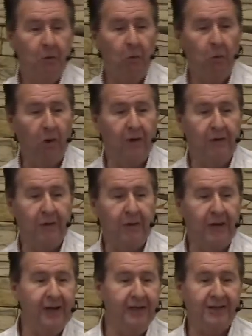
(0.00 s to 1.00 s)
one of the
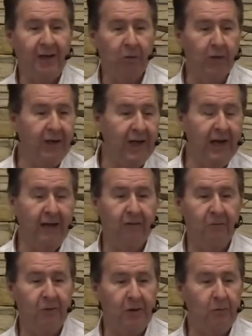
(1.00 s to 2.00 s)
things that
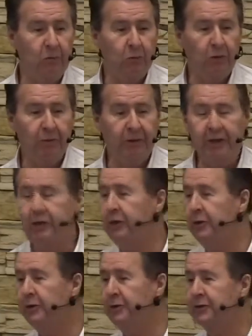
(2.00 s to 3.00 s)
would be
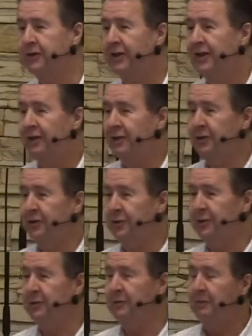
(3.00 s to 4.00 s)
used
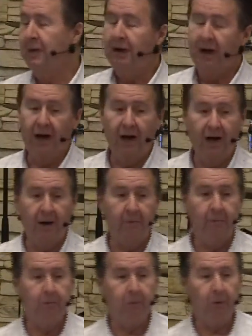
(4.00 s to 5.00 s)
to
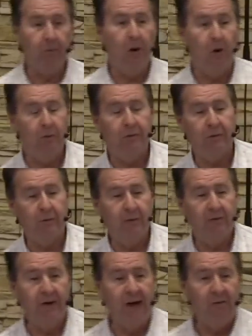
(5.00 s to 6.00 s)
promote the
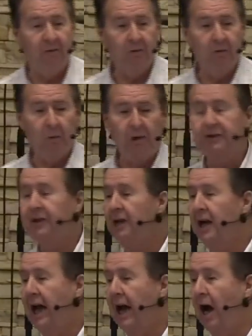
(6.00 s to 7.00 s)
revival was
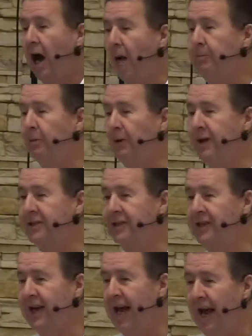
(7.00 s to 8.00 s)

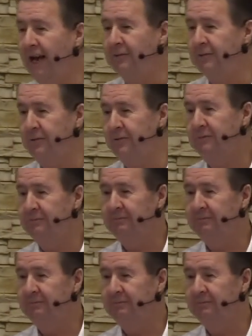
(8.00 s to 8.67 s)
Operation Andrew.